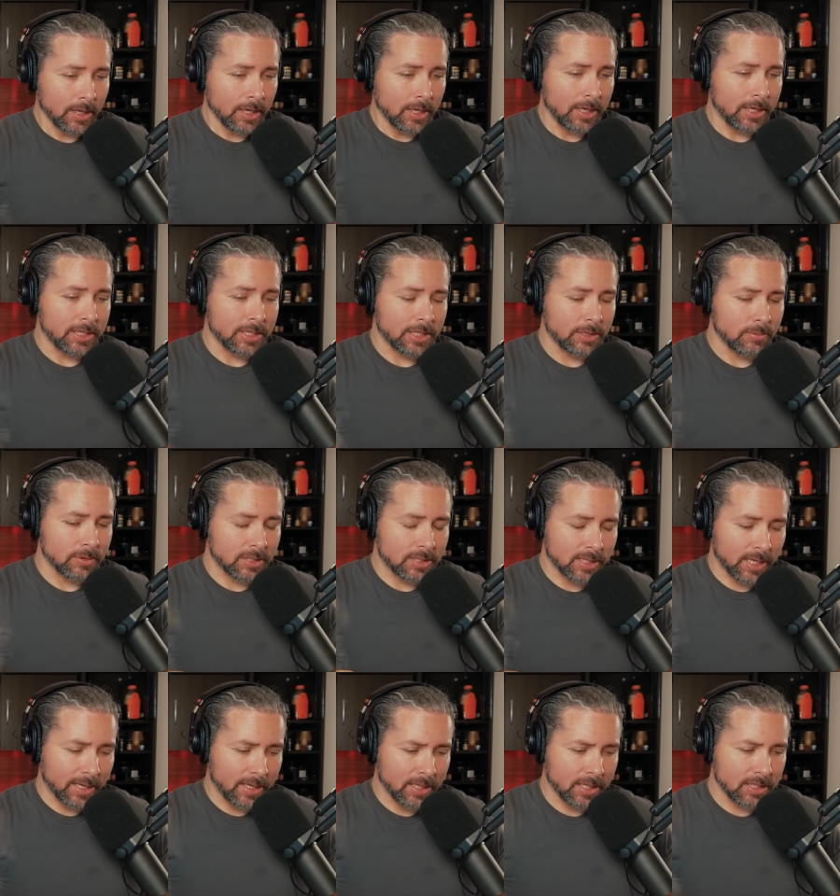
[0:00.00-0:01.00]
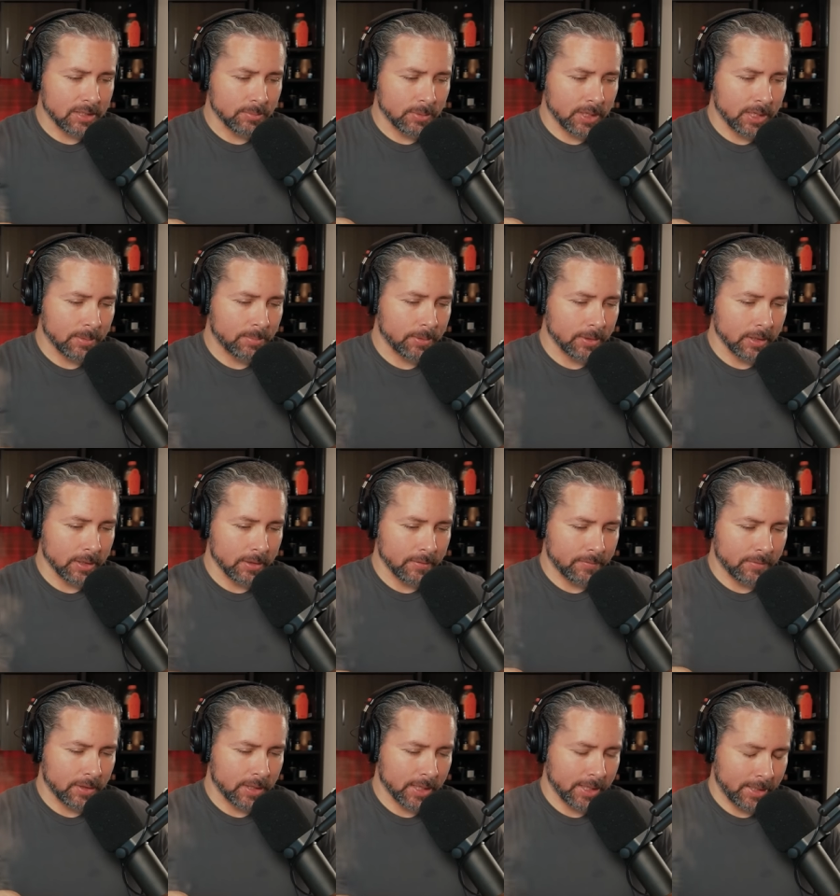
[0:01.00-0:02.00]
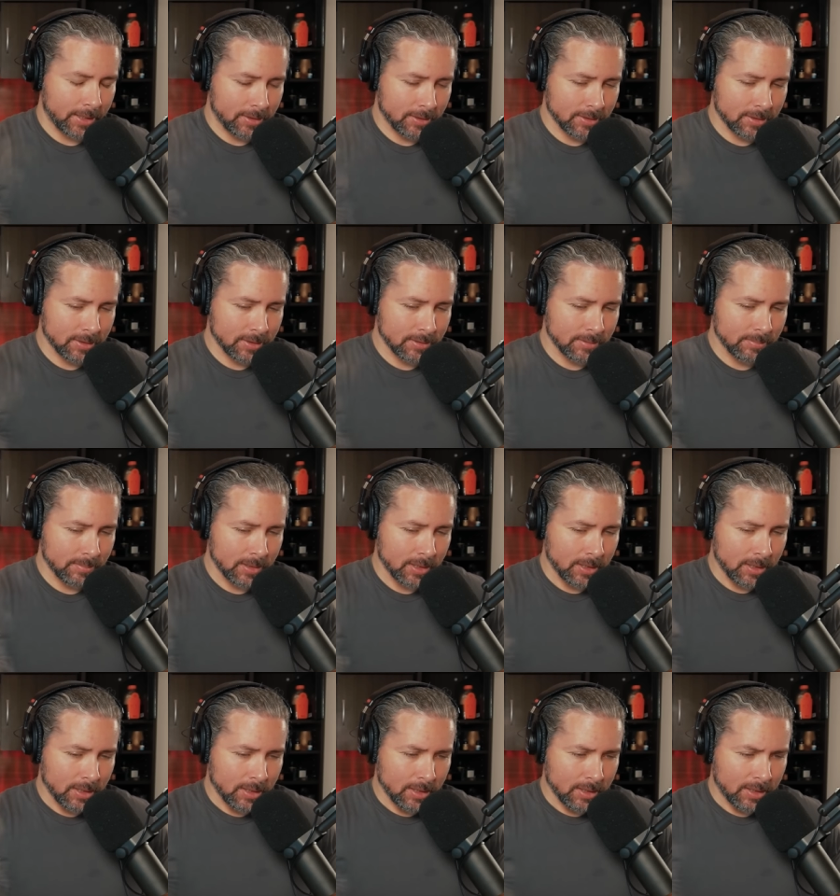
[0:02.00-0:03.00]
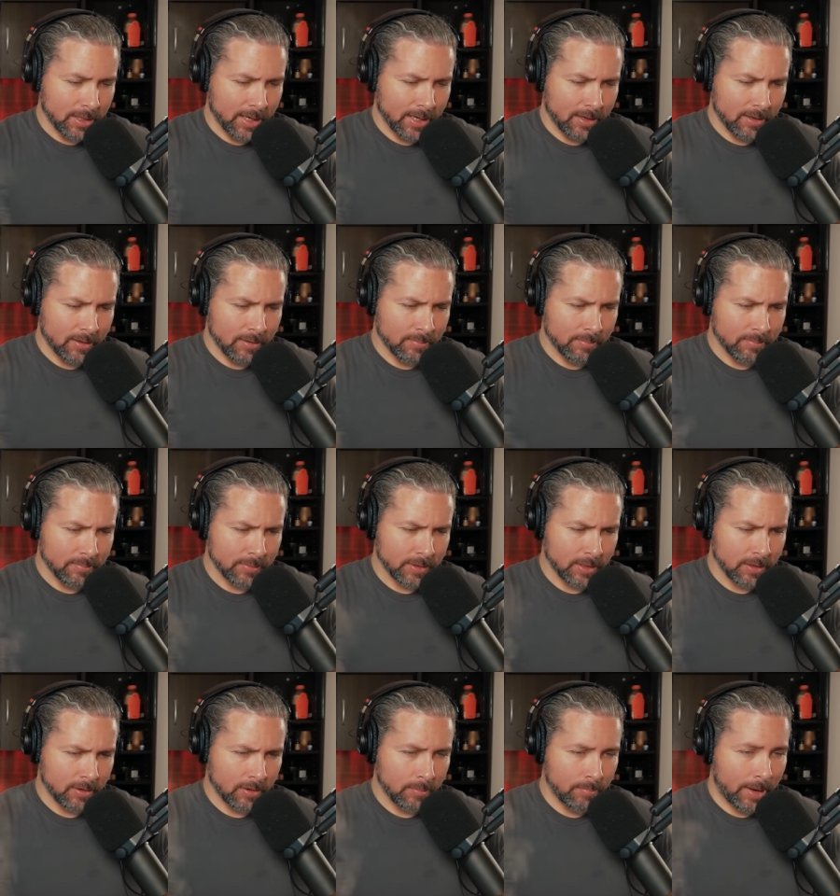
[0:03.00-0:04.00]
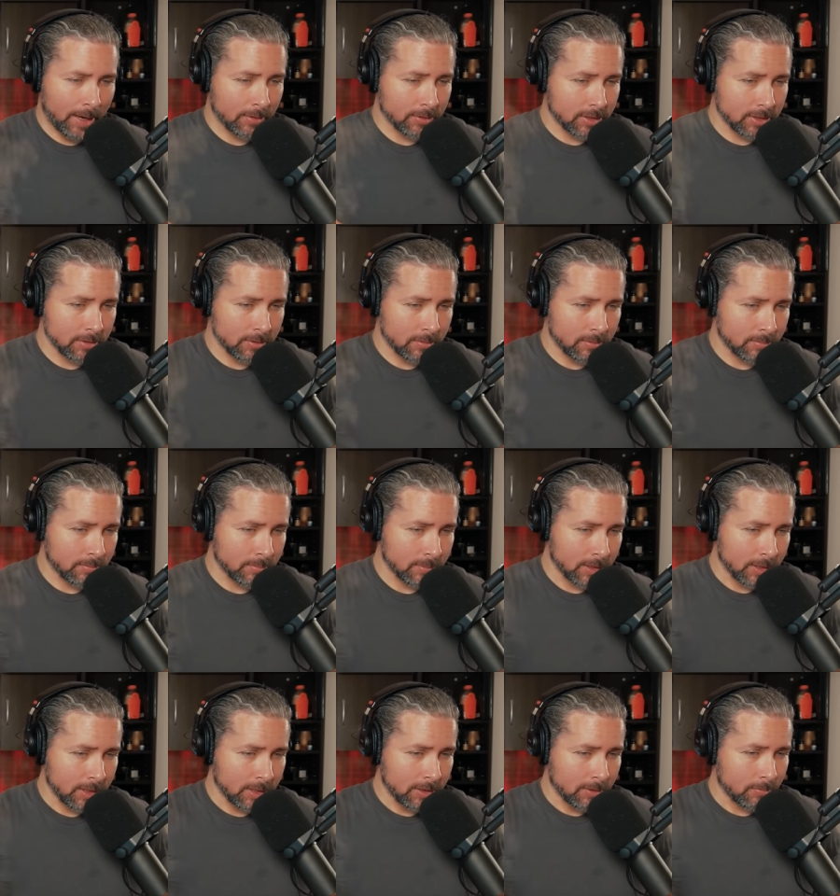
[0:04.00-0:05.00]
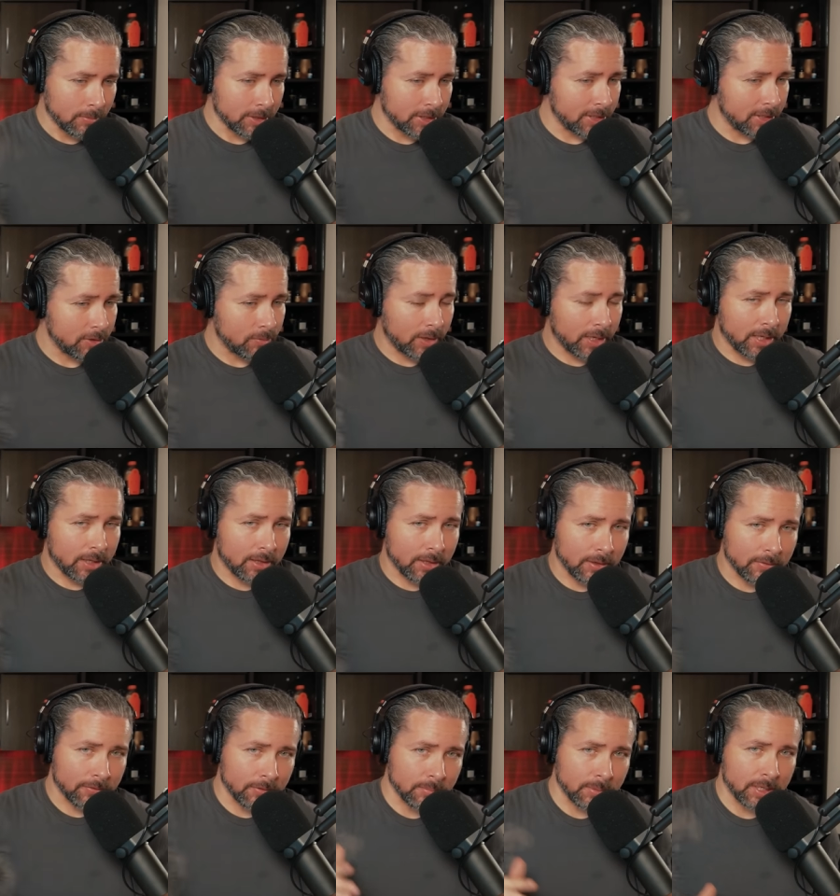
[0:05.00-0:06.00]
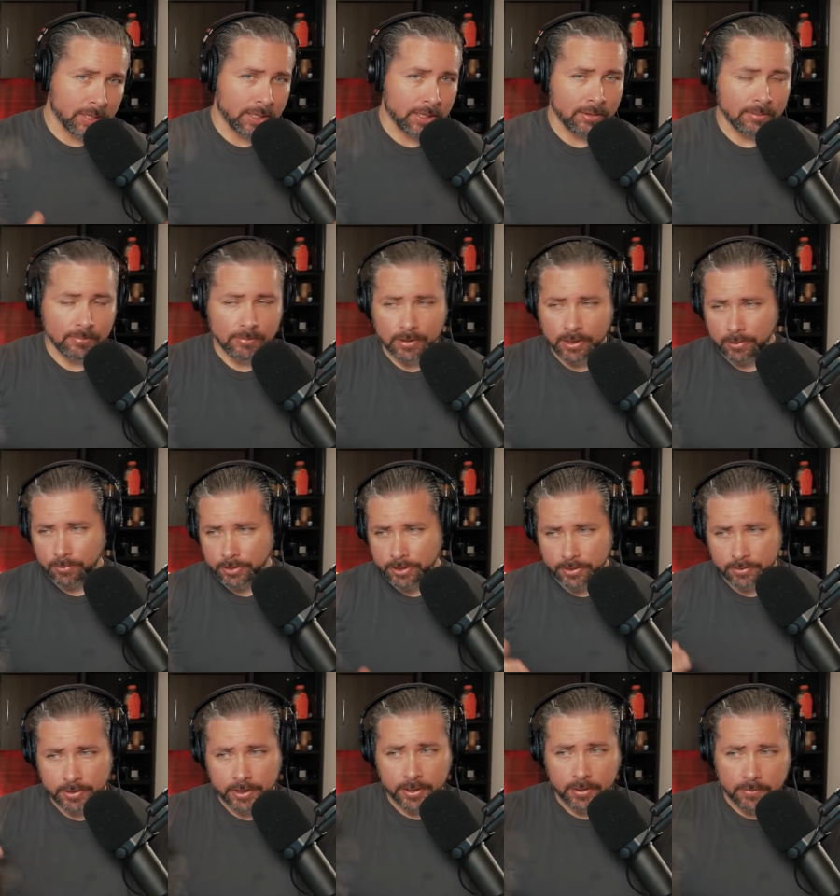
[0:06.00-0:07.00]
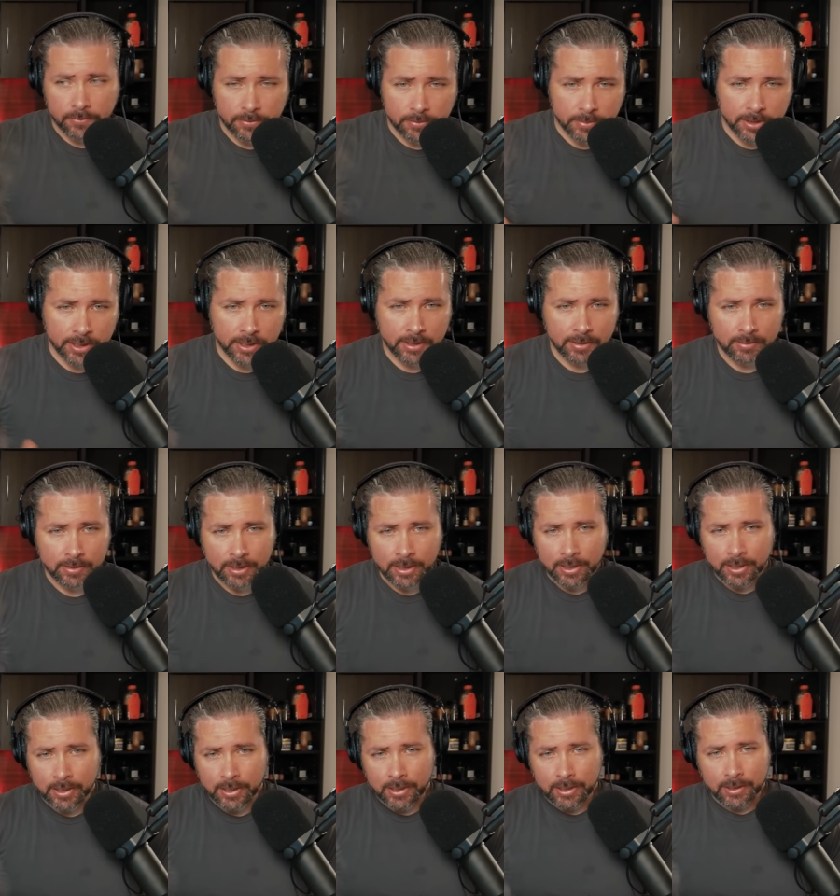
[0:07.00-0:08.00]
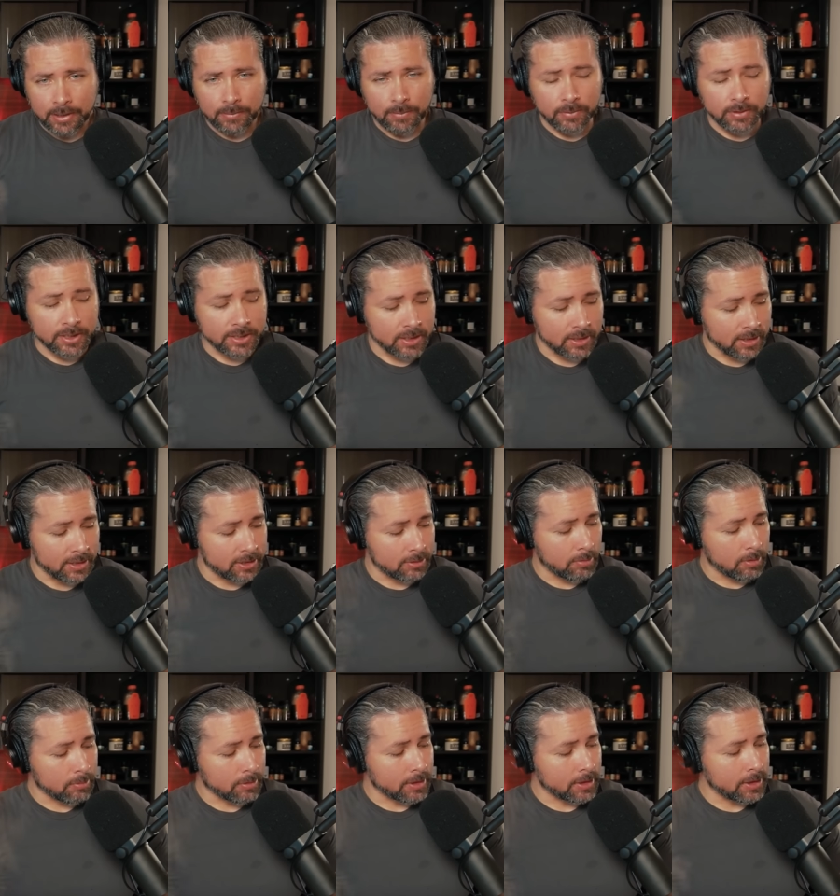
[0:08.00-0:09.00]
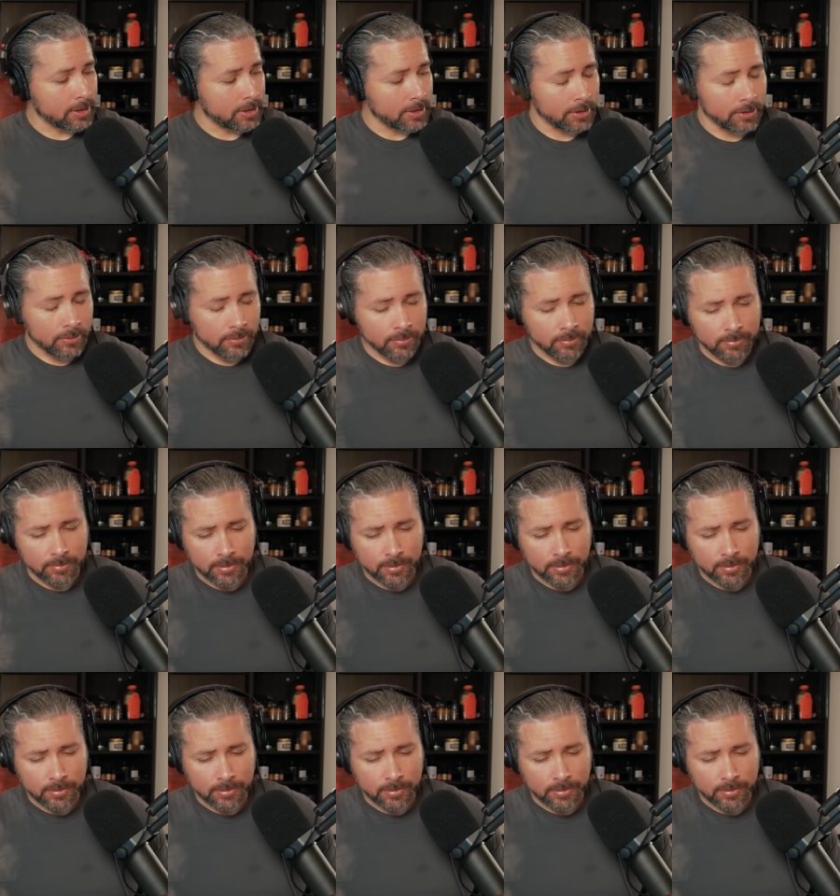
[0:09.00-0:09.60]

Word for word: And she would say these manipulative things that, you know, amount to, would you do anything for me? Uh, would you kill for me? Well, listen, this is what we're going to do.